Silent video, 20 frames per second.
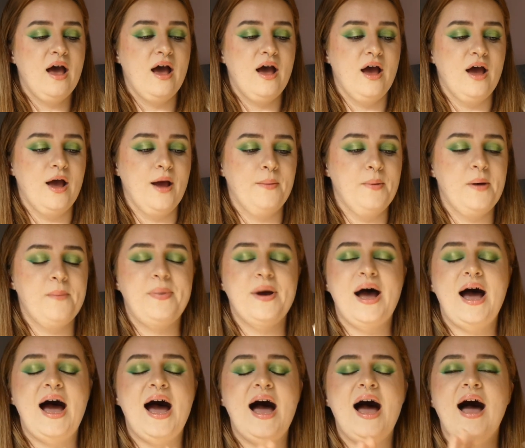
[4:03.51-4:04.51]

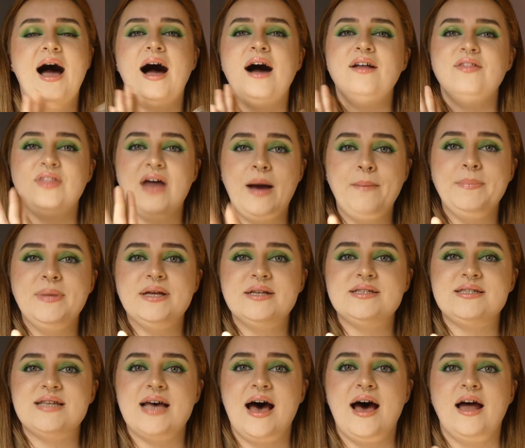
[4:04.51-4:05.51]
But that being
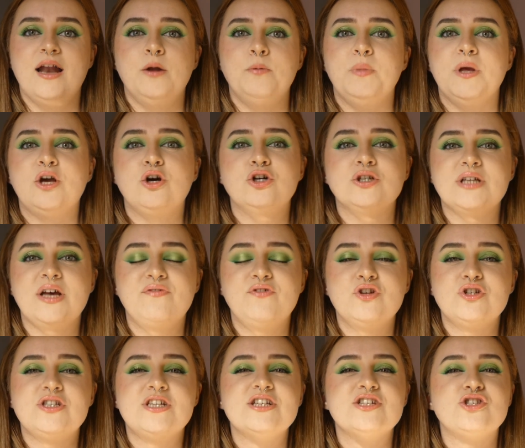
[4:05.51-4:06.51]
said, because I've
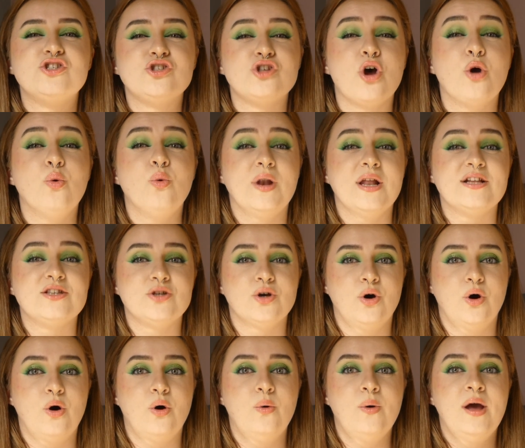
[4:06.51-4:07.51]
used it so
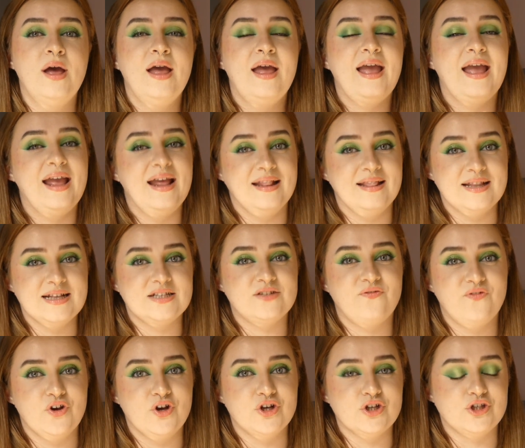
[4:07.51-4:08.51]
little in this
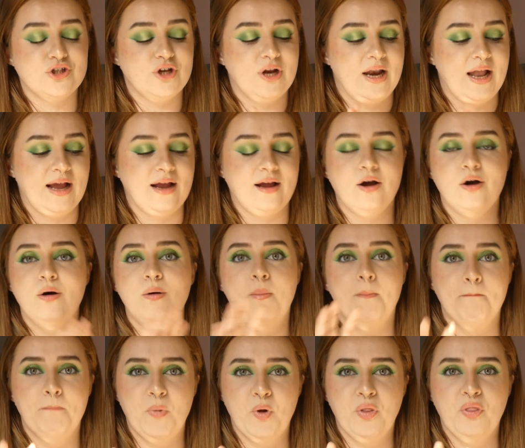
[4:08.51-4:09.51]
first like
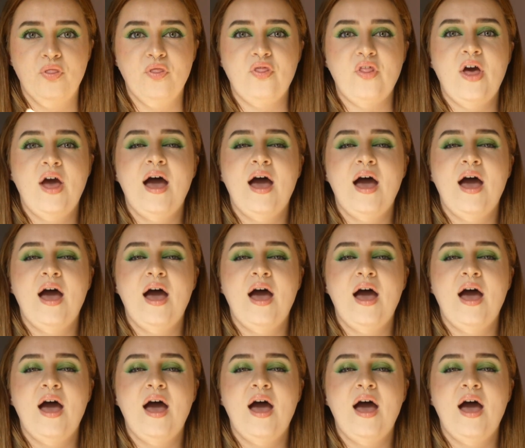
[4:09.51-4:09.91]
month,